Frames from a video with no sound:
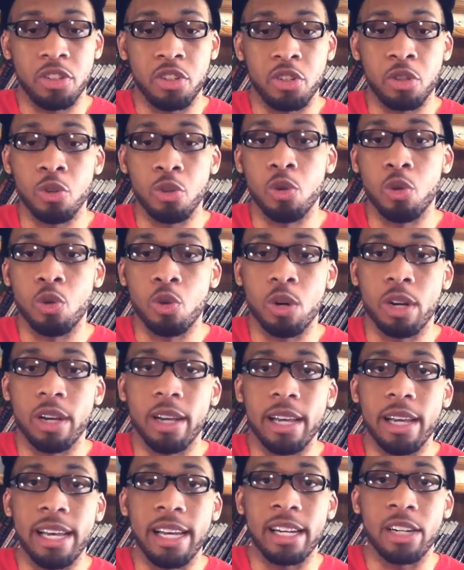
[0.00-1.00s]
2,
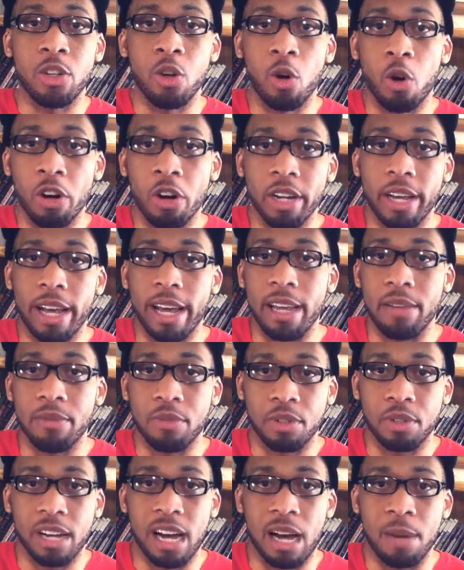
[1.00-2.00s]
ignore the
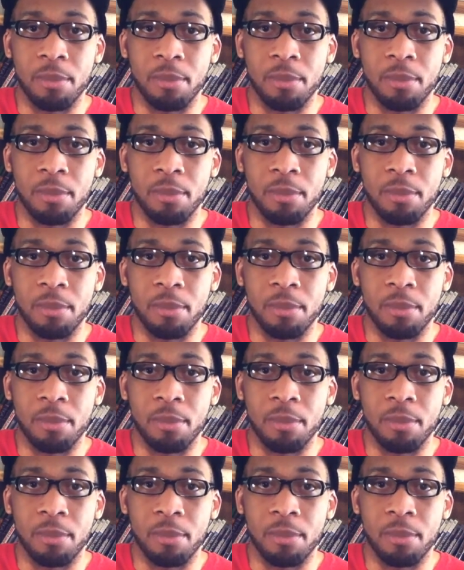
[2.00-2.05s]
hateful